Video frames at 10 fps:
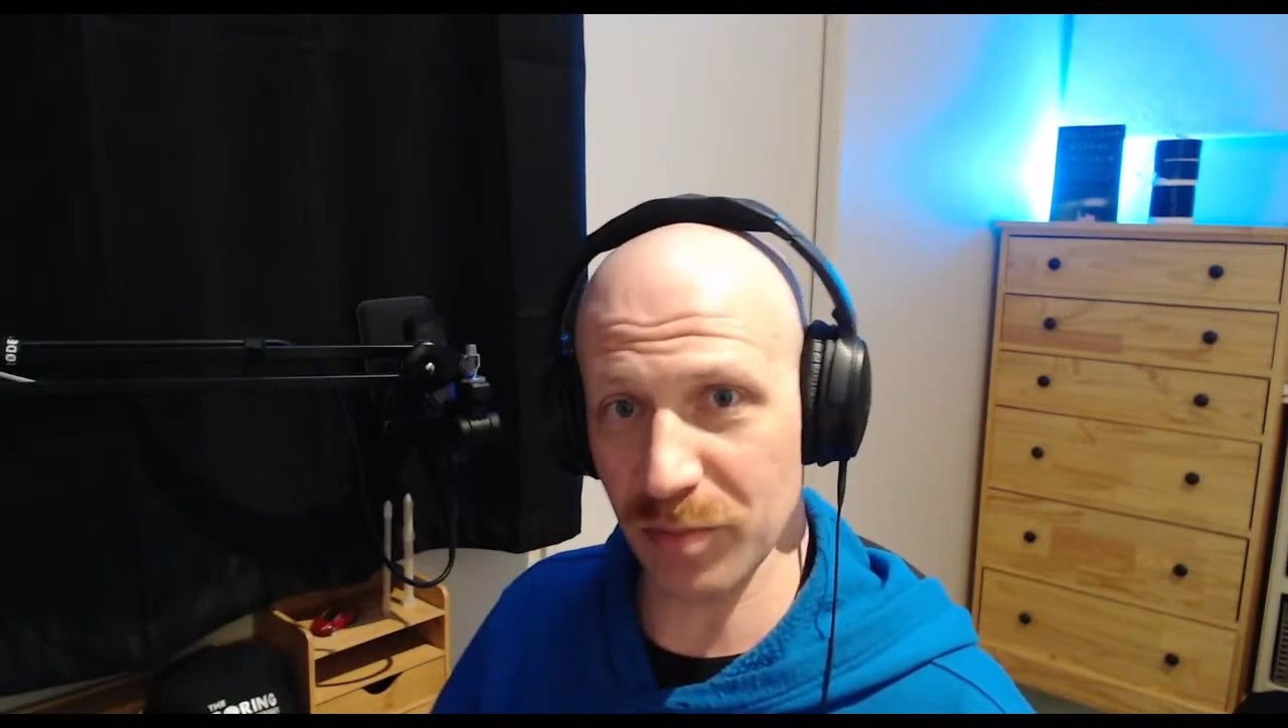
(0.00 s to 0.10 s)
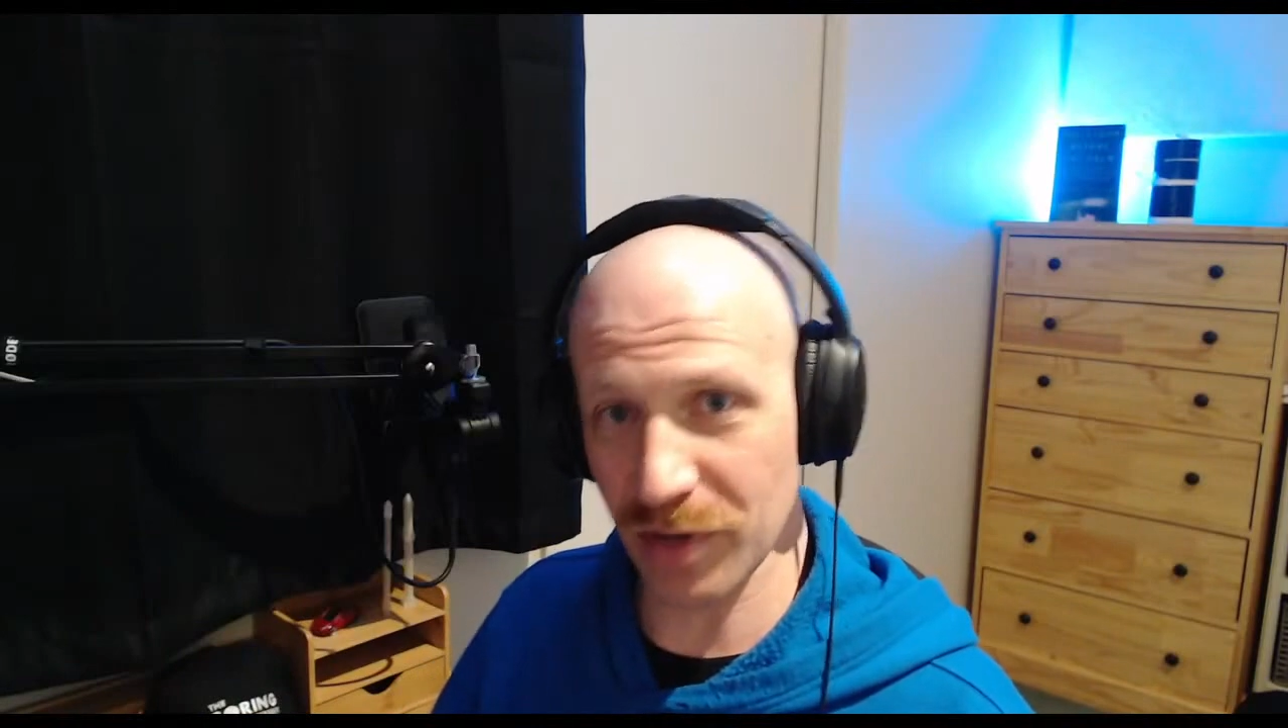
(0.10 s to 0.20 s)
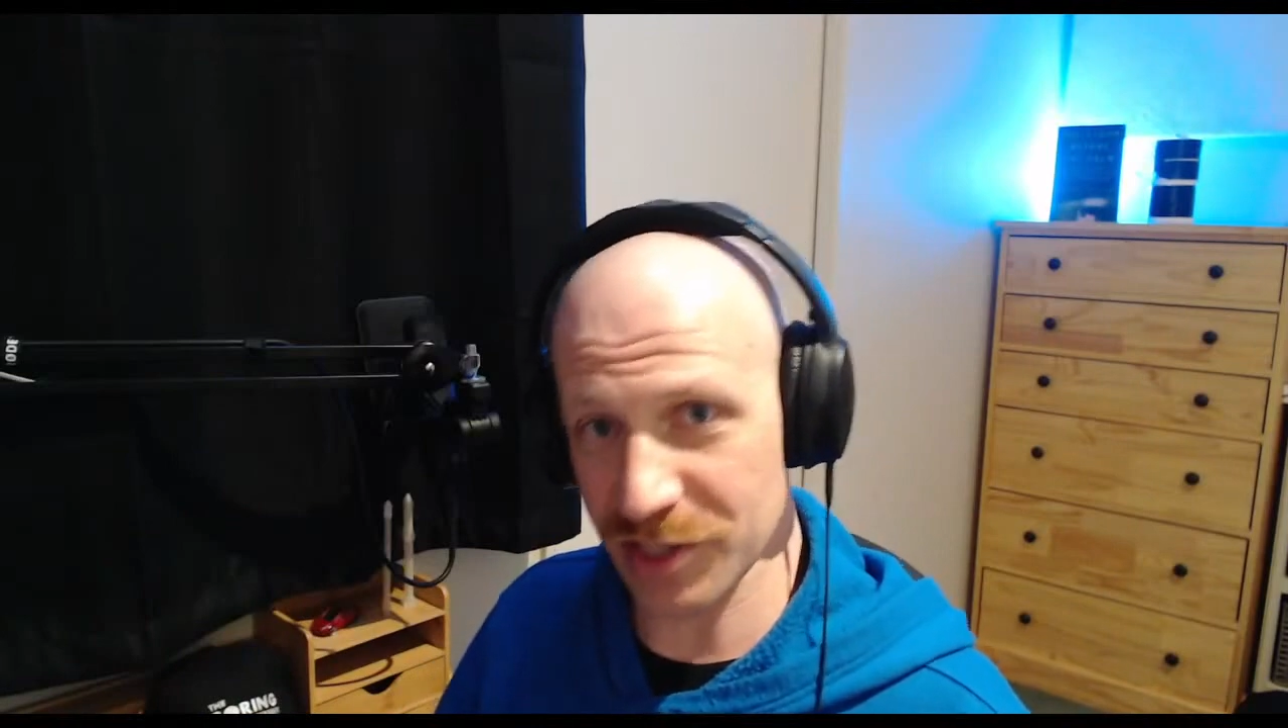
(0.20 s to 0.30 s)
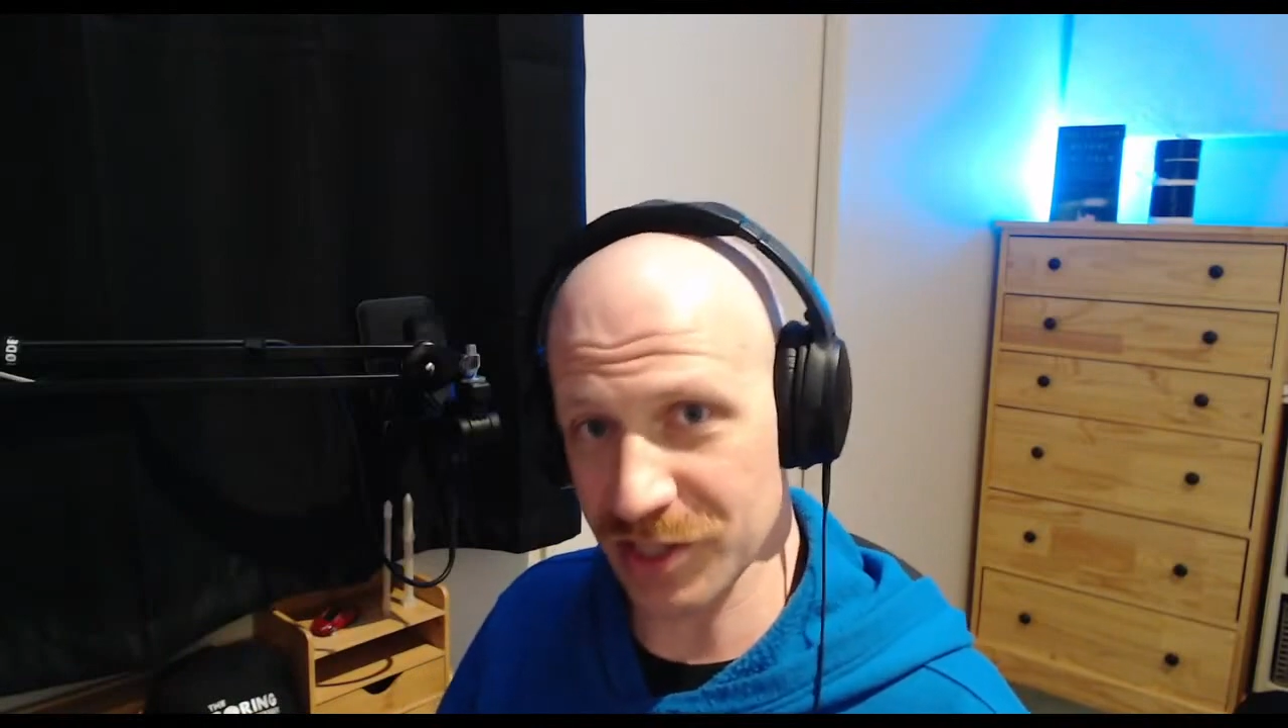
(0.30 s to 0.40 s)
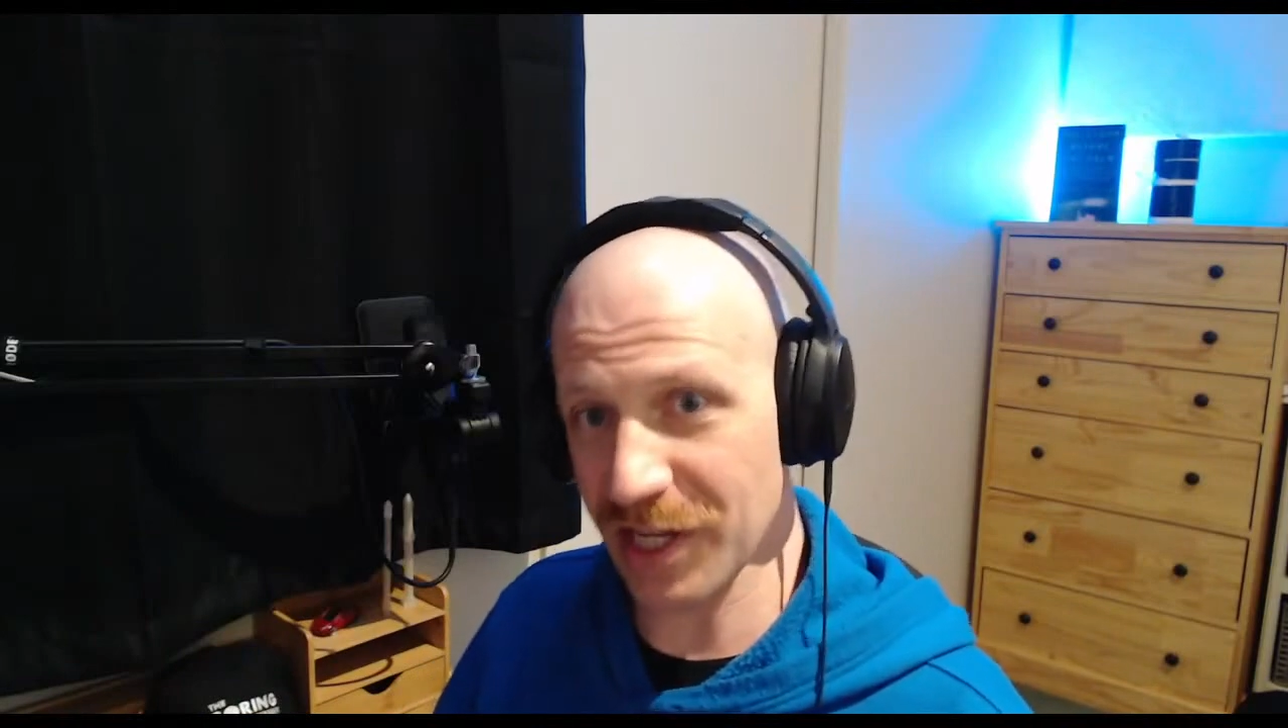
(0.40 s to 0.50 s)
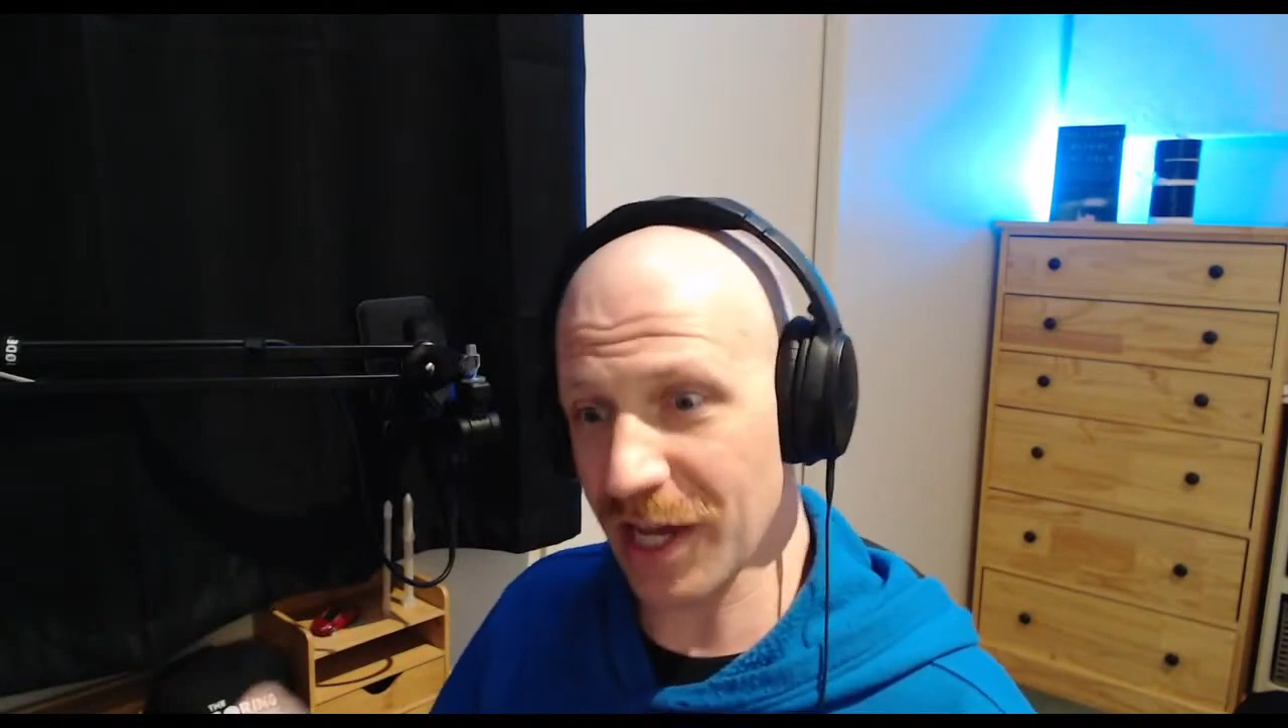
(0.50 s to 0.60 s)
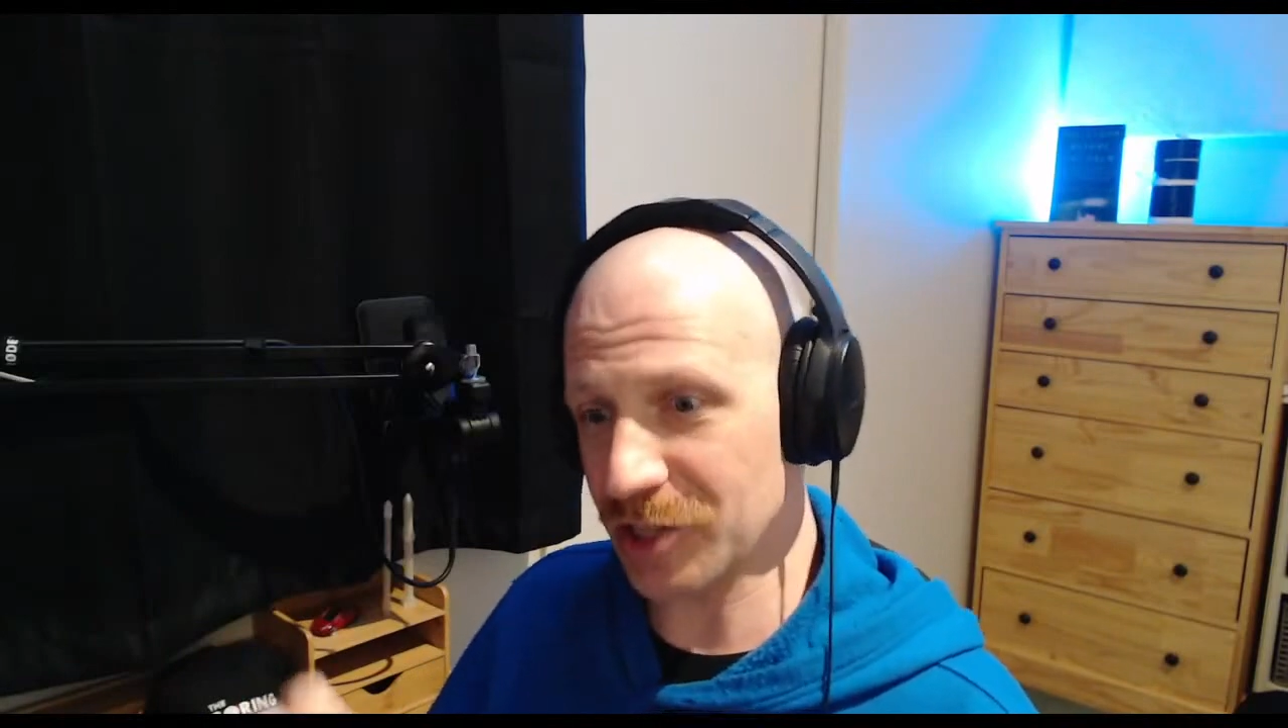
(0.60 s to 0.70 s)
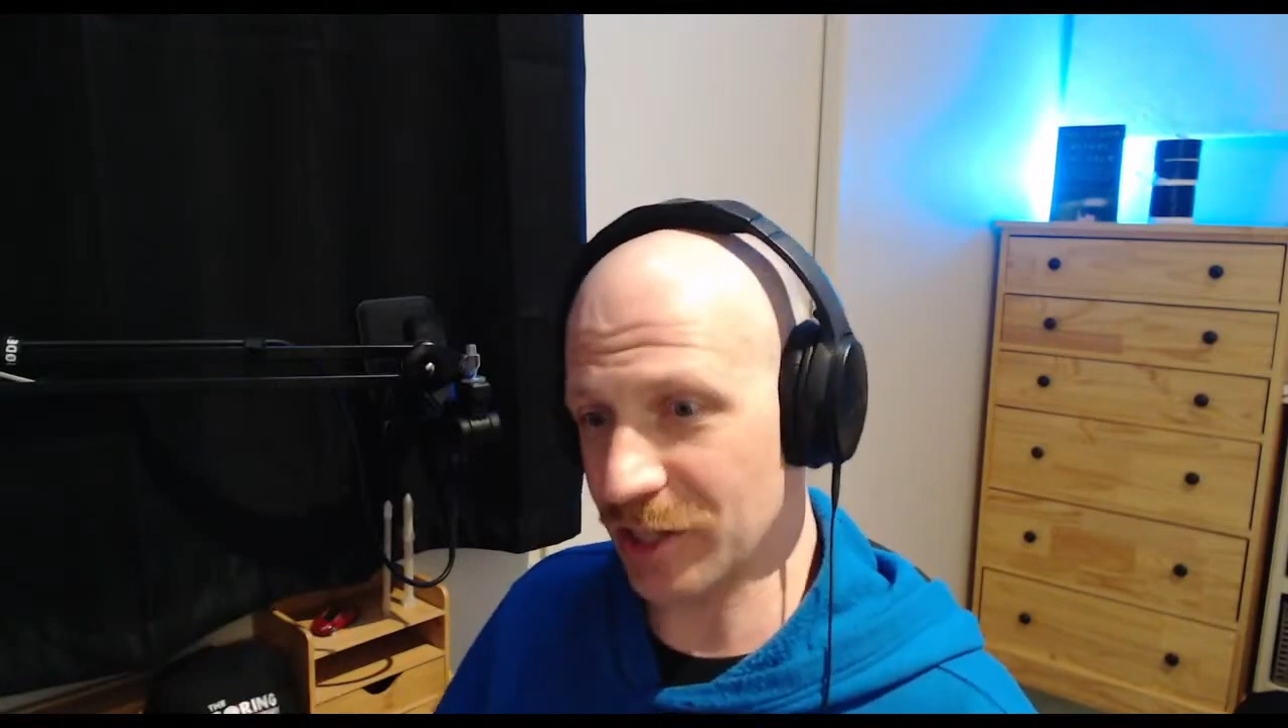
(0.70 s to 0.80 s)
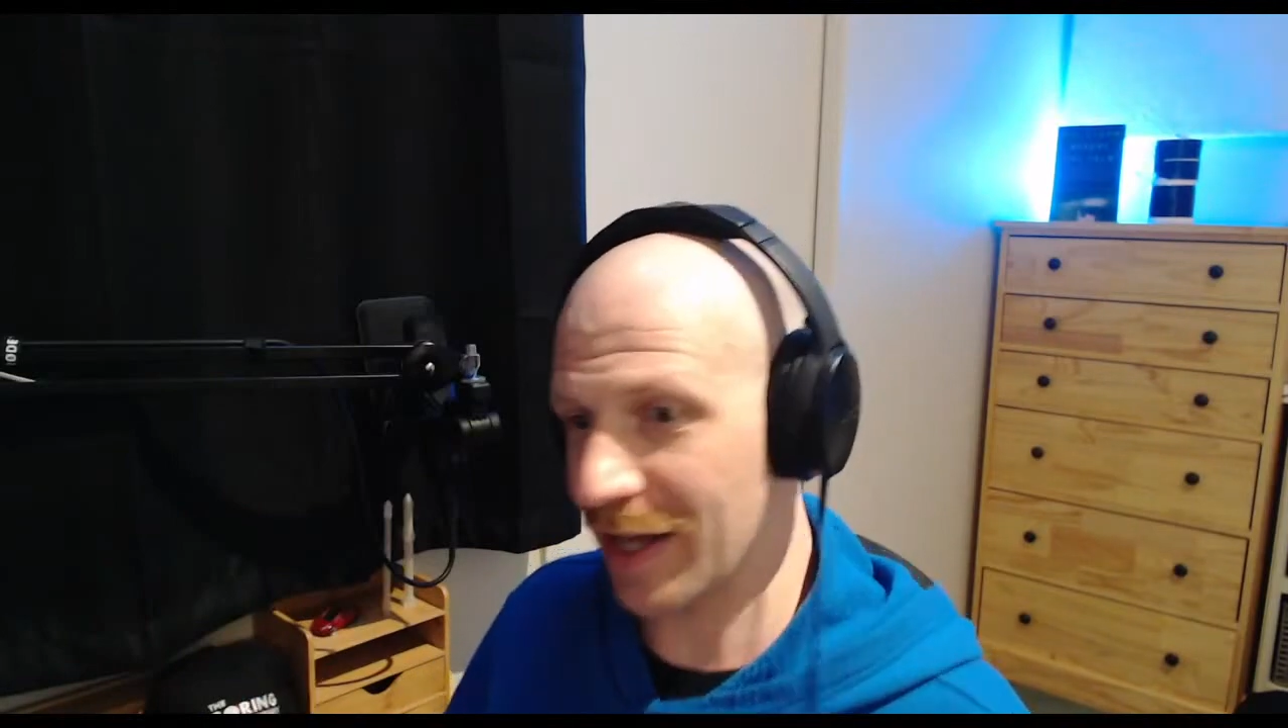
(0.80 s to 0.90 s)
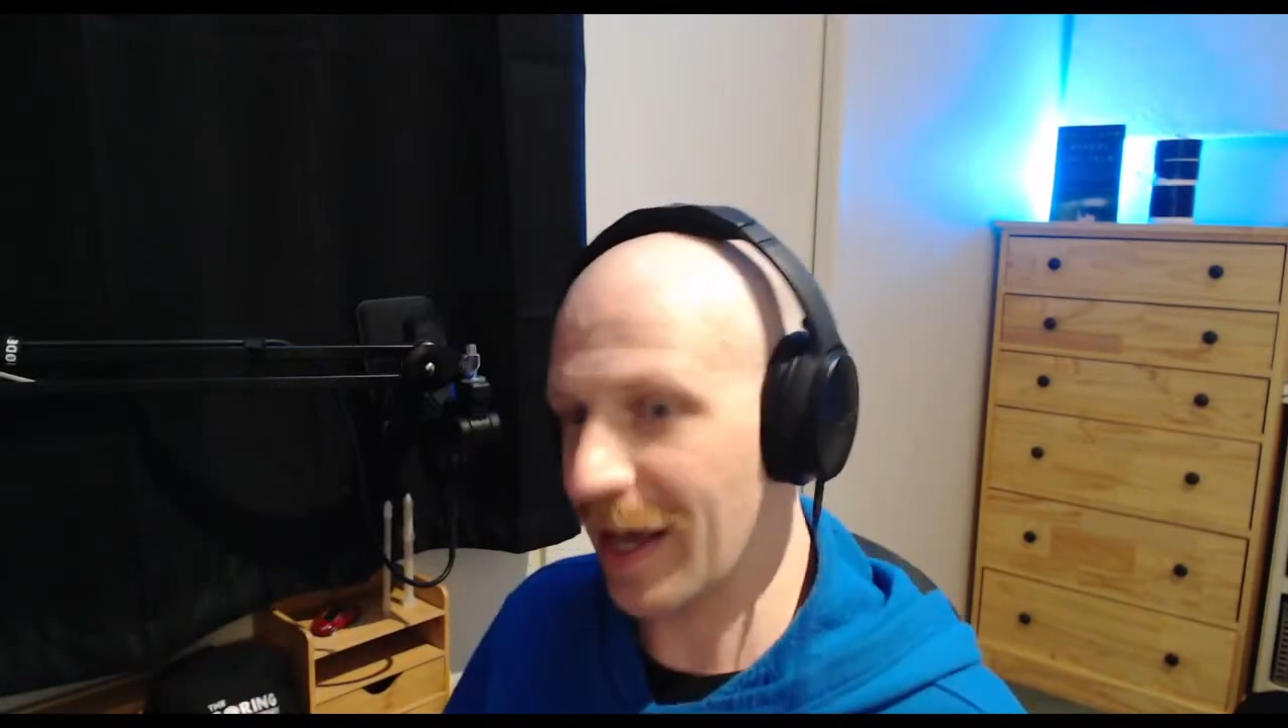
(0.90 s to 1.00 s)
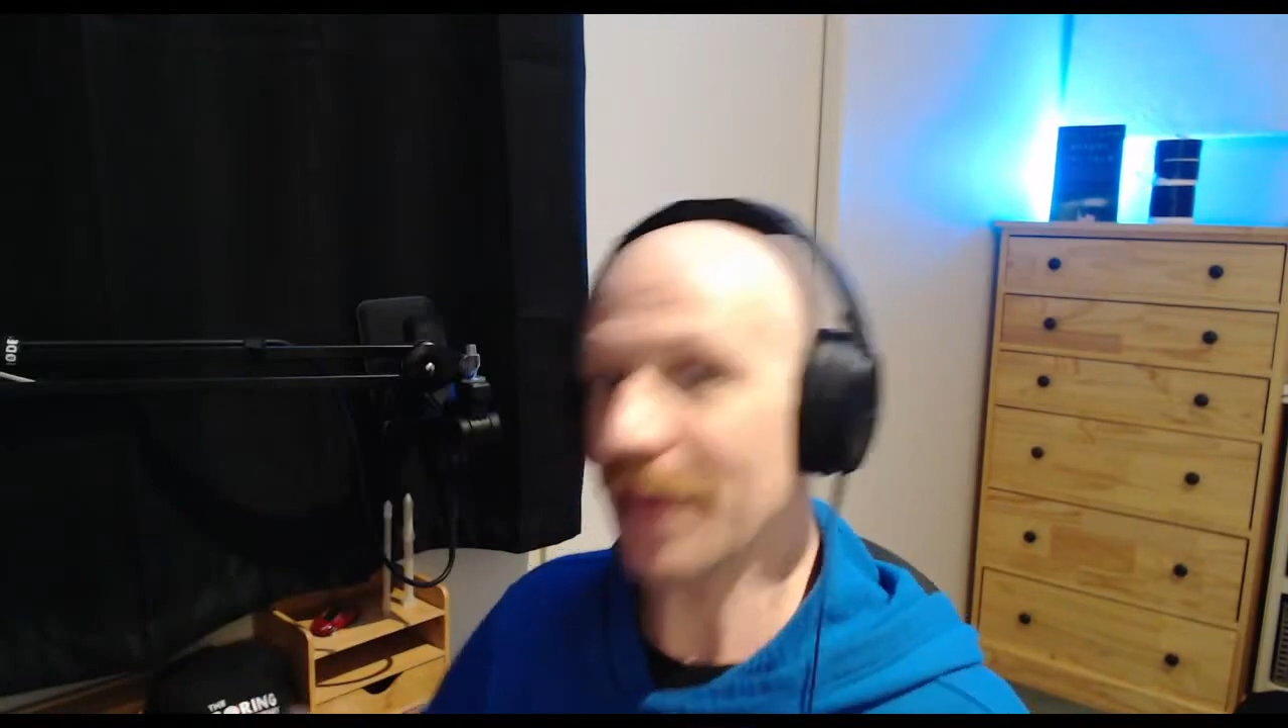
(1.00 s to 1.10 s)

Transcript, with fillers: presentation